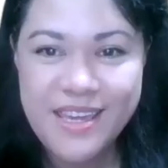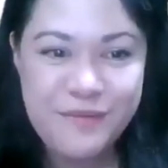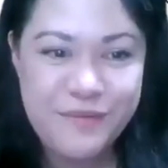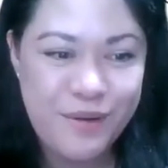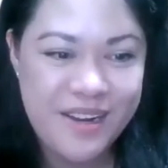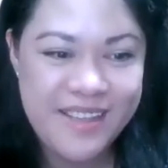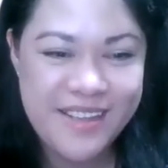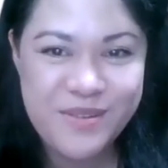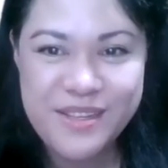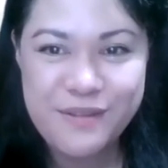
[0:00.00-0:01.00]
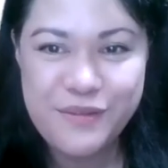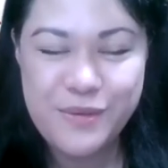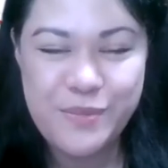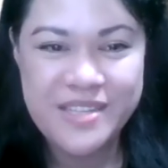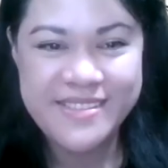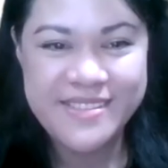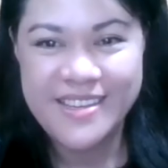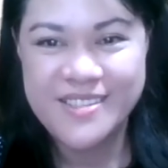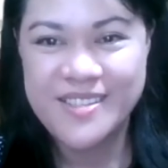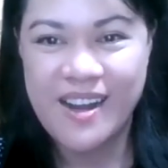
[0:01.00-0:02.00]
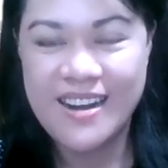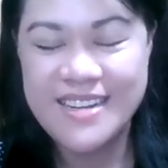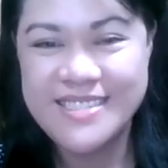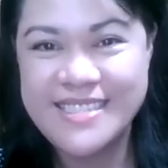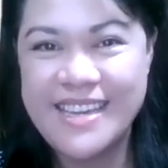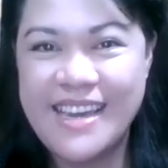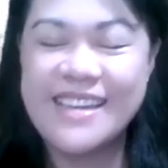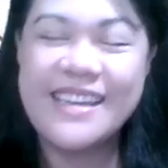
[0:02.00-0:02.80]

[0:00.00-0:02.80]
you for that wonderful presentation, RC.